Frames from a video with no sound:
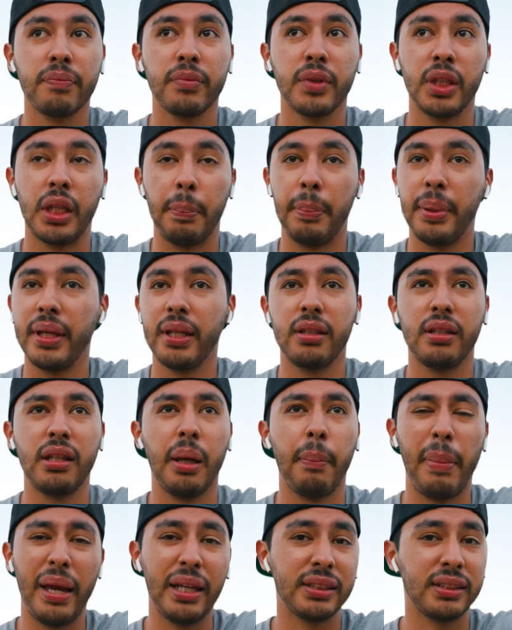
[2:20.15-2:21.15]
the
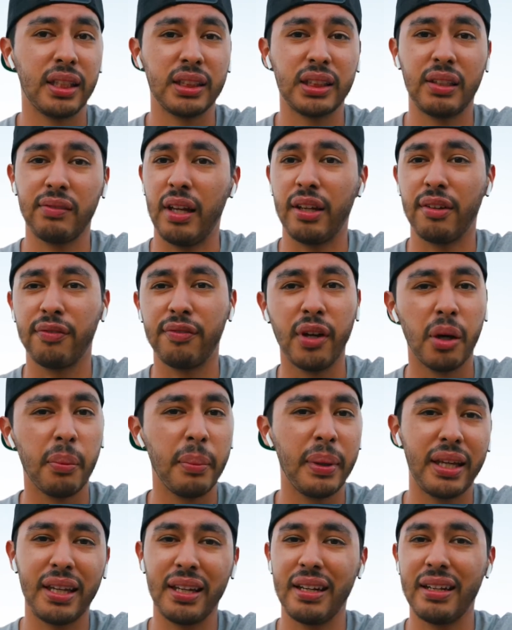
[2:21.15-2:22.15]
basics of
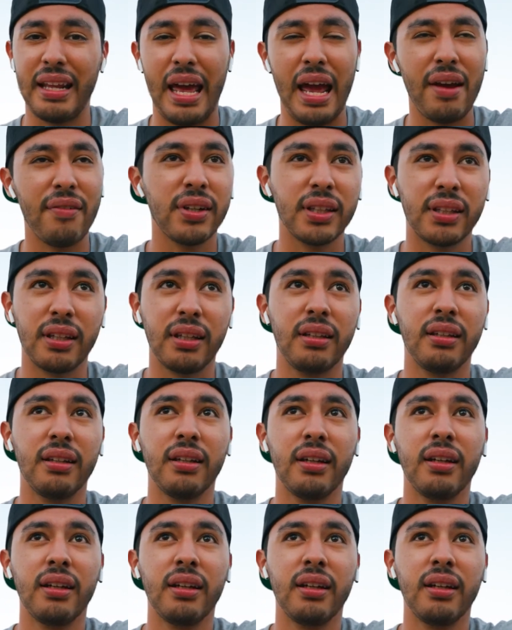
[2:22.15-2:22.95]
filmmaking and everything.